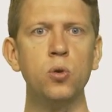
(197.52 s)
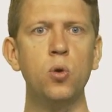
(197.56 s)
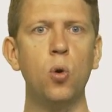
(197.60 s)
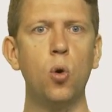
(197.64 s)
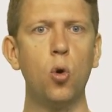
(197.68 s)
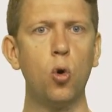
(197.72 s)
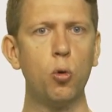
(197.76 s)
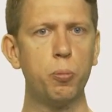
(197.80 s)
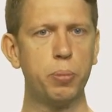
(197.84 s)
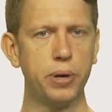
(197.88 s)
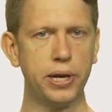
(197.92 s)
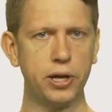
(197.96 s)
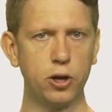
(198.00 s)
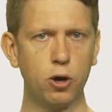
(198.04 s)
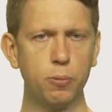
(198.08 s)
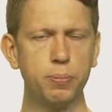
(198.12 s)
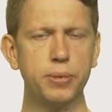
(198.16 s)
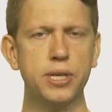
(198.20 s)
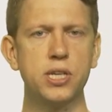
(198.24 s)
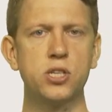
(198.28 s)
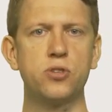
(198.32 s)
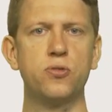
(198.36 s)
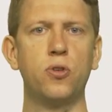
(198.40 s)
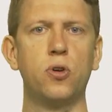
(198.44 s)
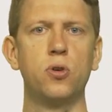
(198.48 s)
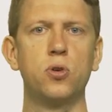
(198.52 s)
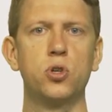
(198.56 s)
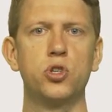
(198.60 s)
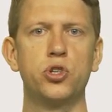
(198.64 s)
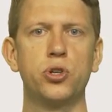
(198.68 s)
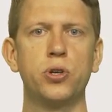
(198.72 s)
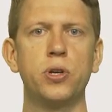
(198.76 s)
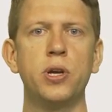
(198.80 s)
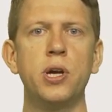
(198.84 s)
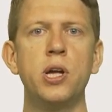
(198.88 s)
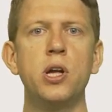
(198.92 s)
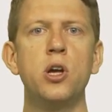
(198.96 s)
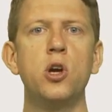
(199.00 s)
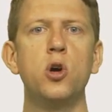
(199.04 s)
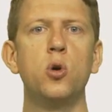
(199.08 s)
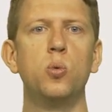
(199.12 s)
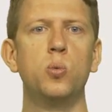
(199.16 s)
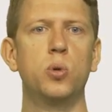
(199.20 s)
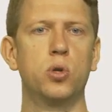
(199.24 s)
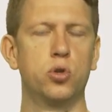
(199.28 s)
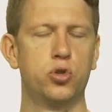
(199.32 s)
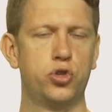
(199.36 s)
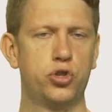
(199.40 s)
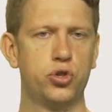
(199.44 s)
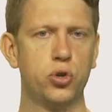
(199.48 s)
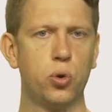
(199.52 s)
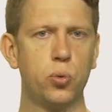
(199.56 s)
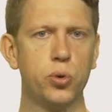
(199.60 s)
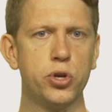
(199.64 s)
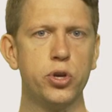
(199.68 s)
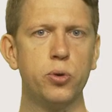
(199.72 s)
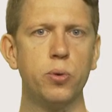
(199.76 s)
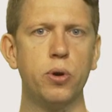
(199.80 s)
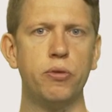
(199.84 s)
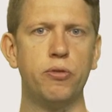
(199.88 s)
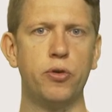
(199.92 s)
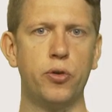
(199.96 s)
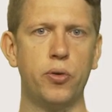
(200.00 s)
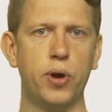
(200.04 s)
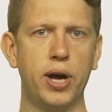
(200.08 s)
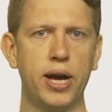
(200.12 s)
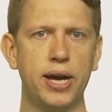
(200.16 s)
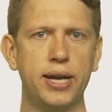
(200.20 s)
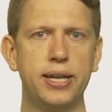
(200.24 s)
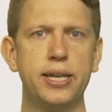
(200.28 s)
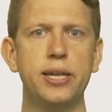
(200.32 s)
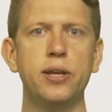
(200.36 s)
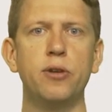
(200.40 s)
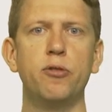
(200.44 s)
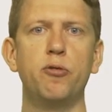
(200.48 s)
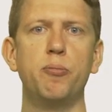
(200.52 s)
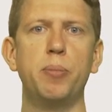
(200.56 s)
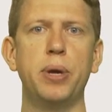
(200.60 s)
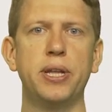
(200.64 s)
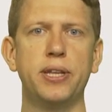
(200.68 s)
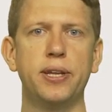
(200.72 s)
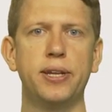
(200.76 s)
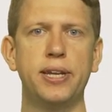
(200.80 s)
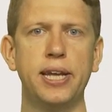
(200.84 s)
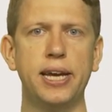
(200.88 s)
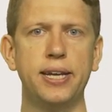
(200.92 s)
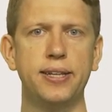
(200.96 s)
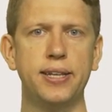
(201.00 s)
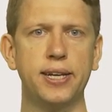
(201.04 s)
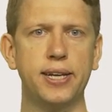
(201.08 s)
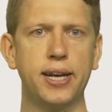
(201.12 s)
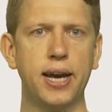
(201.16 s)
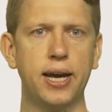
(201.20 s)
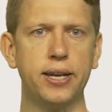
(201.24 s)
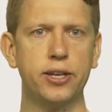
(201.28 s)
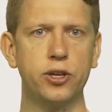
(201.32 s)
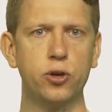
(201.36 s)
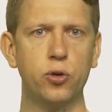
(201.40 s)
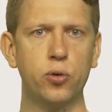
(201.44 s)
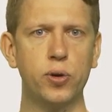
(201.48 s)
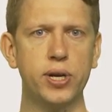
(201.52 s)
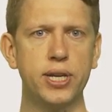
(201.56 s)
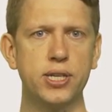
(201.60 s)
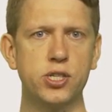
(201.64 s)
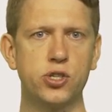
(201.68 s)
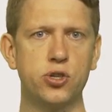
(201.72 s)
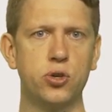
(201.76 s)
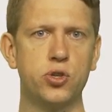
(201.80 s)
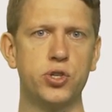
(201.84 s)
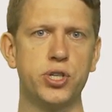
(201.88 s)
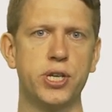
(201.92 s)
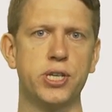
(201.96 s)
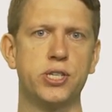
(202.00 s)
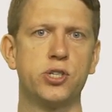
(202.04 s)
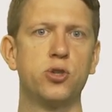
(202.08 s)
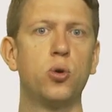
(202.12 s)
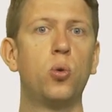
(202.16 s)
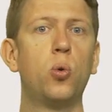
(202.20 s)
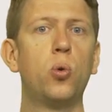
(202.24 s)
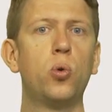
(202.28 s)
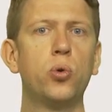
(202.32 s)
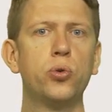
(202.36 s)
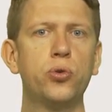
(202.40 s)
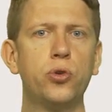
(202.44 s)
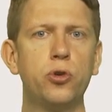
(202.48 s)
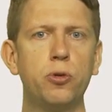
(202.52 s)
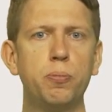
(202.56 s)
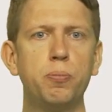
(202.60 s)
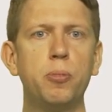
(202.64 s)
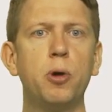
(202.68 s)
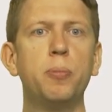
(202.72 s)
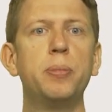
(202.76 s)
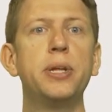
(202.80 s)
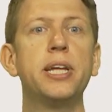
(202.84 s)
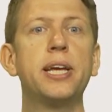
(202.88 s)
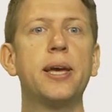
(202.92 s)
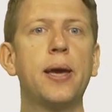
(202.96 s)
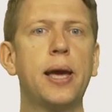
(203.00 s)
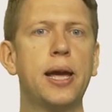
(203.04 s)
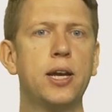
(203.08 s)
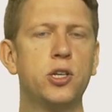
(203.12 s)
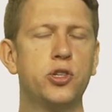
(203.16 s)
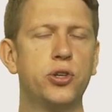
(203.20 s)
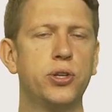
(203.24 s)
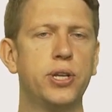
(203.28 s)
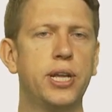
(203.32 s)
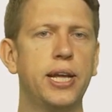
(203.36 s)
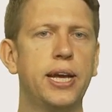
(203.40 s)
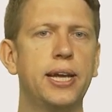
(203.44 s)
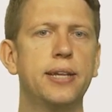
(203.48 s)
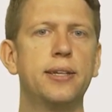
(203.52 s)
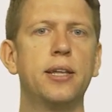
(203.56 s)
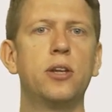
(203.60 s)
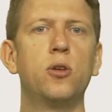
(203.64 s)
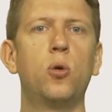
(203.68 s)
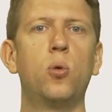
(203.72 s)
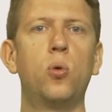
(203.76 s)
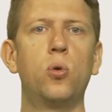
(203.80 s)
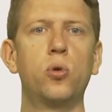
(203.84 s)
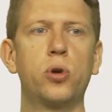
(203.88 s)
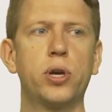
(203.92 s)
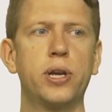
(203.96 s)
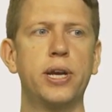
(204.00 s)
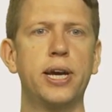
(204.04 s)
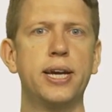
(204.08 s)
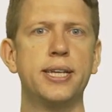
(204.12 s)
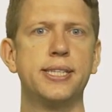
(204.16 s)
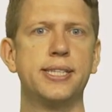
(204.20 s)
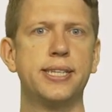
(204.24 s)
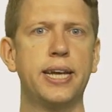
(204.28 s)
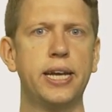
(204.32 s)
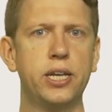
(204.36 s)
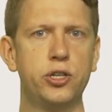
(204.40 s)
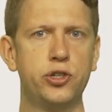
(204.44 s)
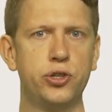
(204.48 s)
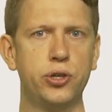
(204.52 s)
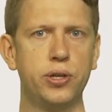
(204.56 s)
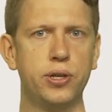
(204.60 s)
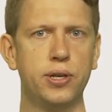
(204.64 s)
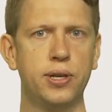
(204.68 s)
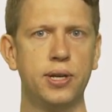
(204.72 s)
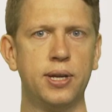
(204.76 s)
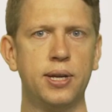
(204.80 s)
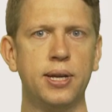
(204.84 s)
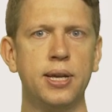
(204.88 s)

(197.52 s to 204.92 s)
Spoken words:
Opening up this function will show you a variety of metadata categories such as author, publication date, and organization.